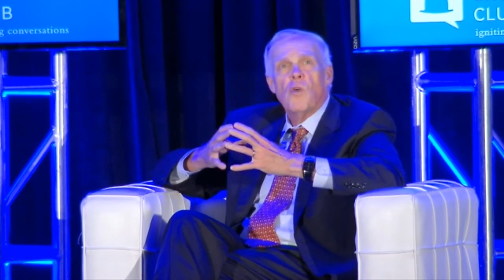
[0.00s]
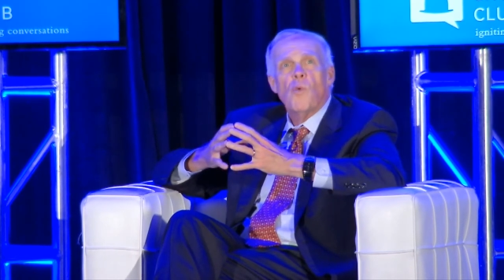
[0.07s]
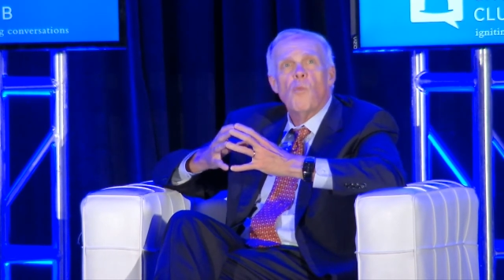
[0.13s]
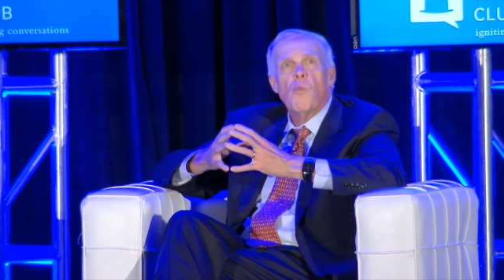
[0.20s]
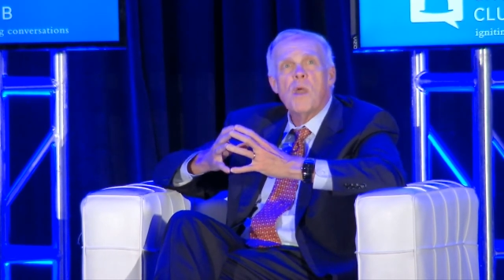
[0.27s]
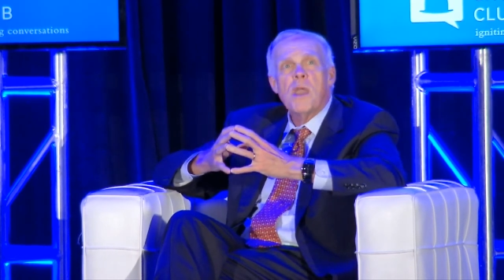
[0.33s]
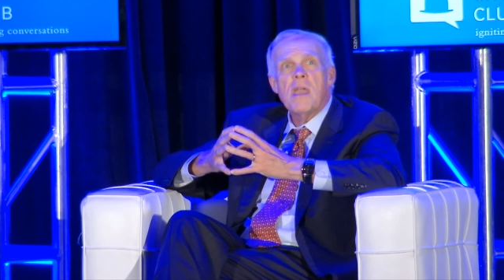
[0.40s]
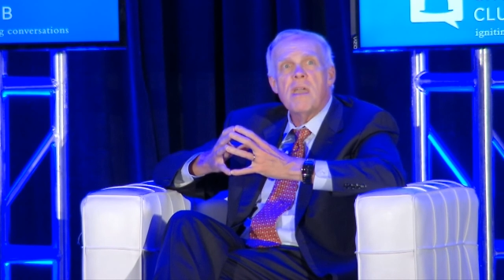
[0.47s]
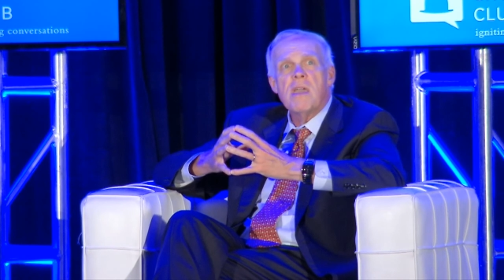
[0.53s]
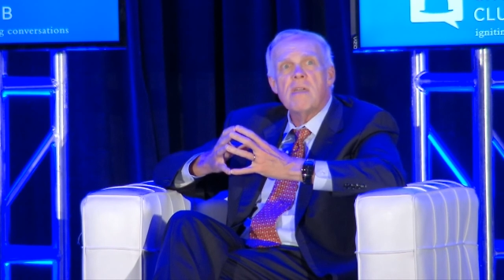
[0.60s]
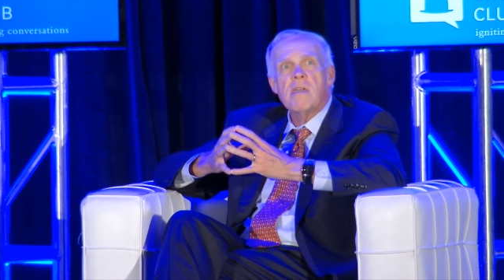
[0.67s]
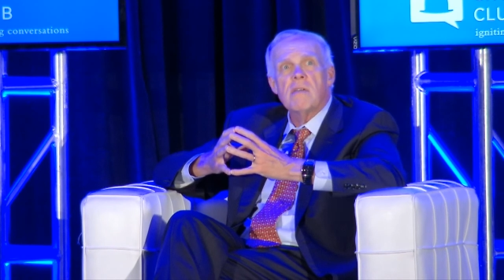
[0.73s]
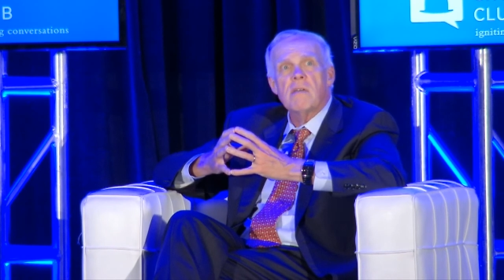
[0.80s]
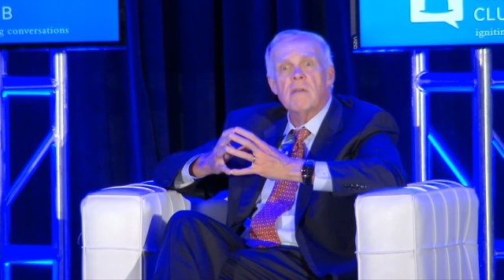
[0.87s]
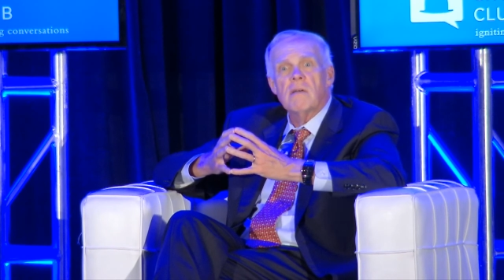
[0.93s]
we,
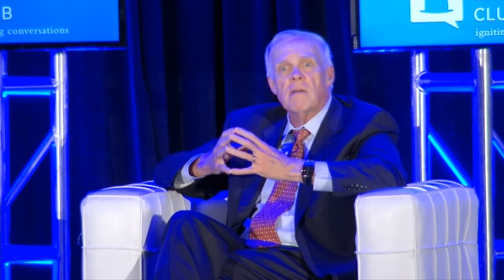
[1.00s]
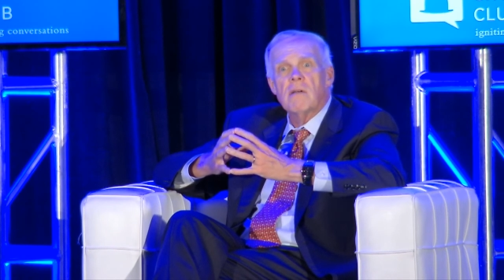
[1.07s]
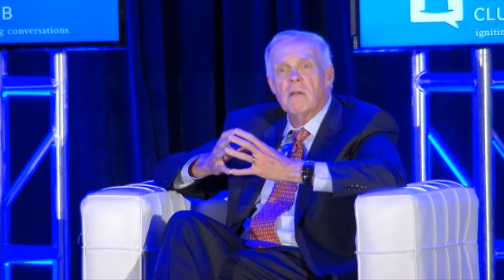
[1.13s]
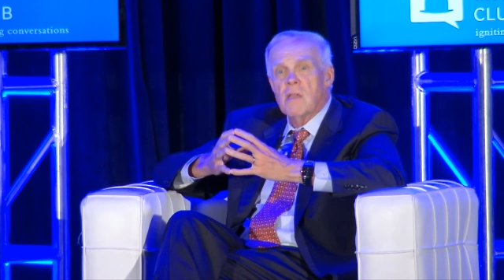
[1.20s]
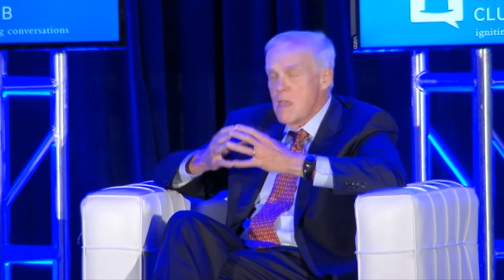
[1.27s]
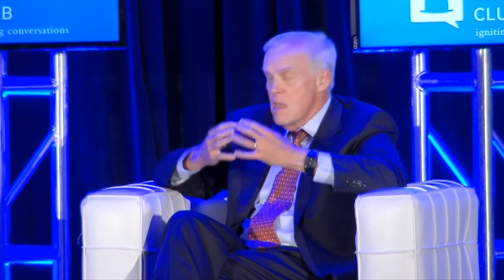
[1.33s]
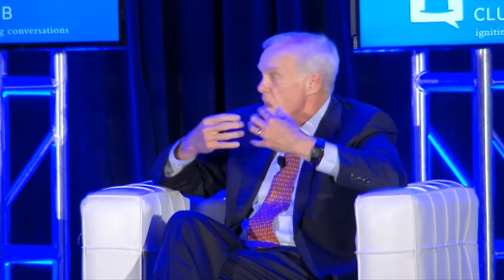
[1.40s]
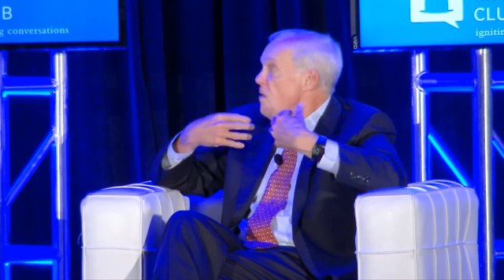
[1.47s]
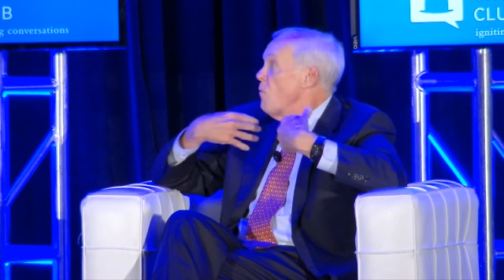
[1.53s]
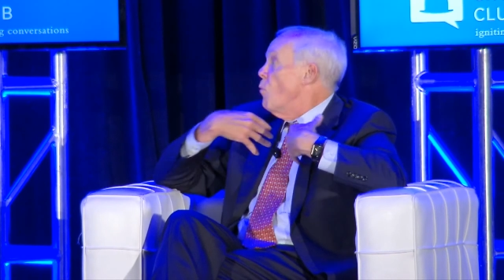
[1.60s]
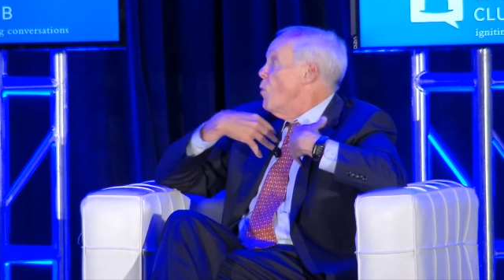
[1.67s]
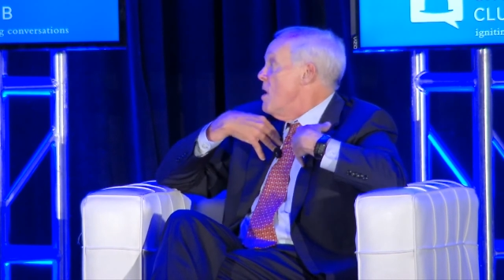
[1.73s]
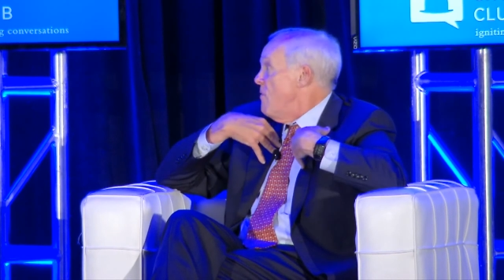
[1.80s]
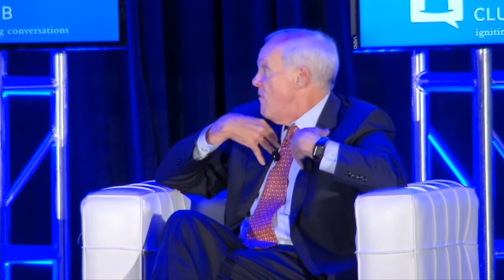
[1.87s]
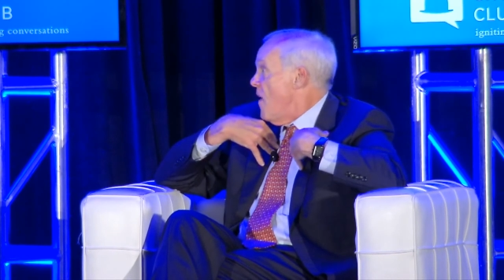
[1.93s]

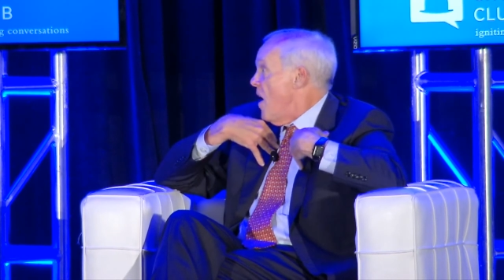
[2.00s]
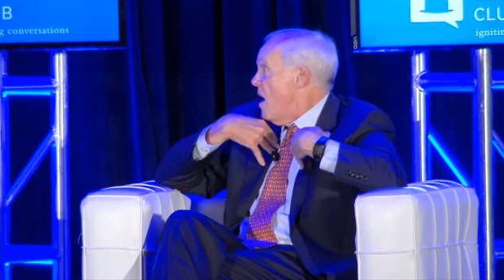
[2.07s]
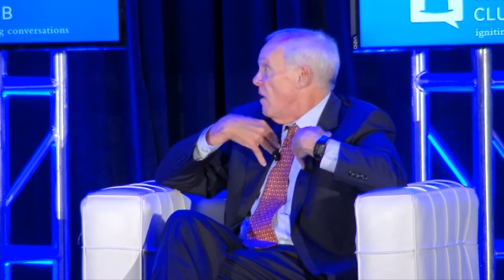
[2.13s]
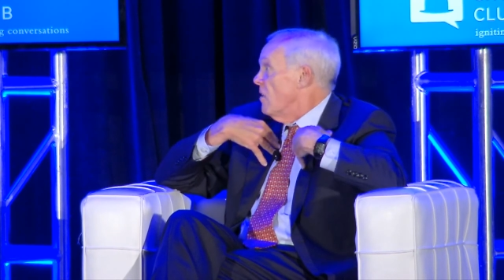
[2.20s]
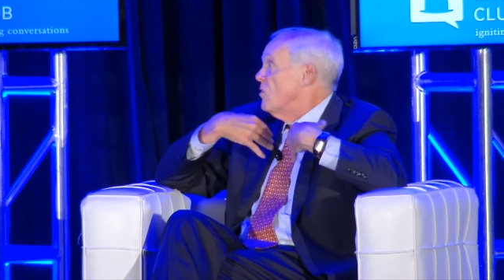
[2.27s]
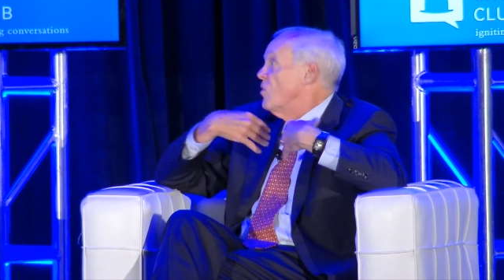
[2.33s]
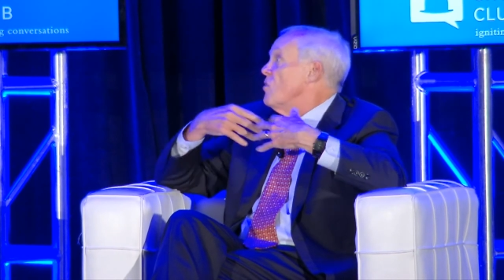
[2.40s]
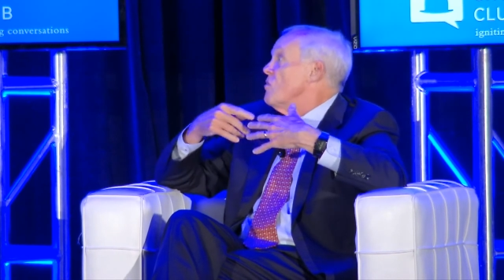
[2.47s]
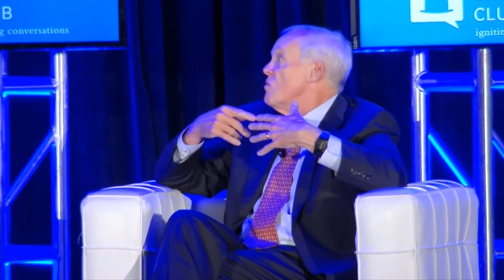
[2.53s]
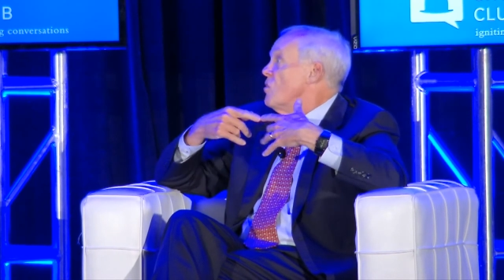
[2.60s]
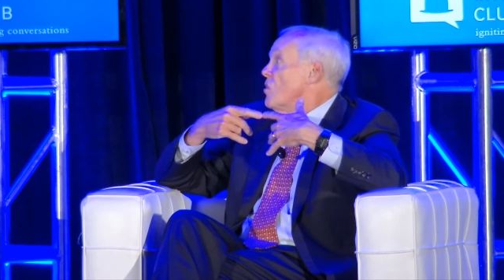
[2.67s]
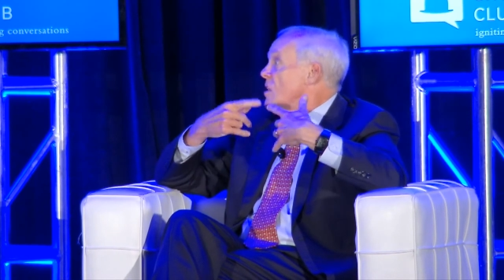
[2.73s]
we failed to